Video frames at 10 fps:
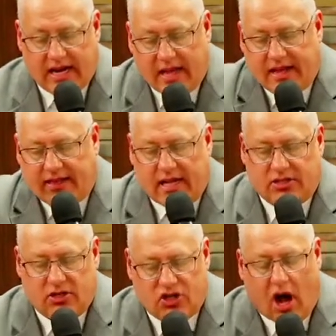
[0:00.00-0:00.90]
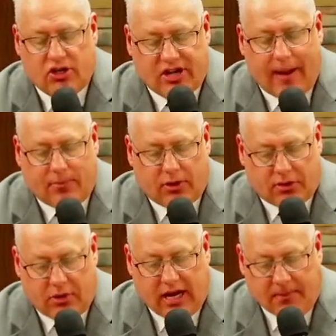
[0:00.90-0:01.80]
I think that's John chapter
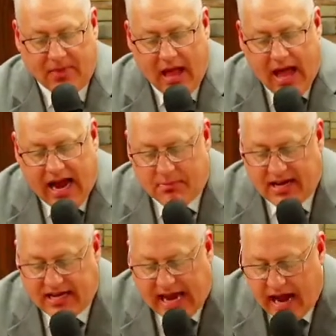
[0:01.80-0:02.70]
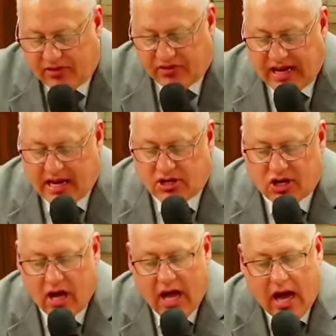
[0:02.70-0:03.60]
3. Amen. He can't see it. You,
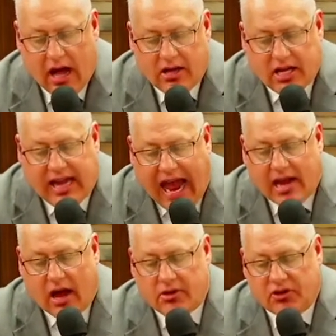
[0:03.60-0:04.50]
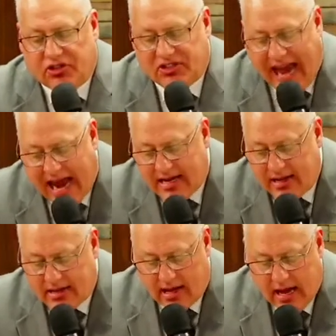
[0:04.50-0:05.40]
uh, you can't understand it.
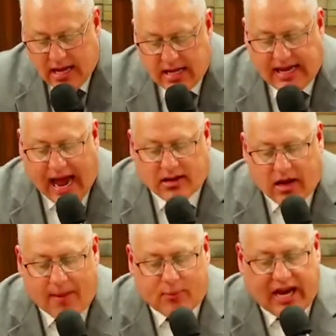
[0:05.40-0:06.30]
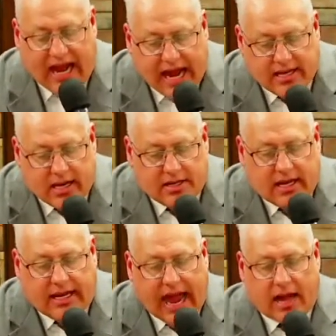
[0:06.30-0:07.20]
Uh, you can't comprehend it. You
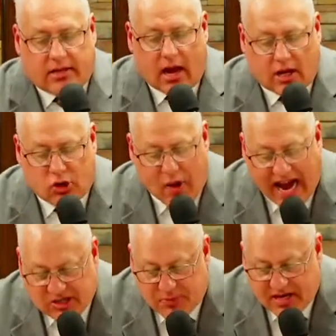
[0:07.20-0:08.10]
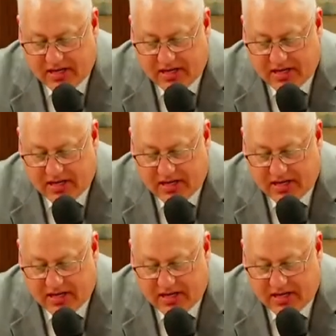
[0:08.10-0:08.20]
can't uh, grasp it.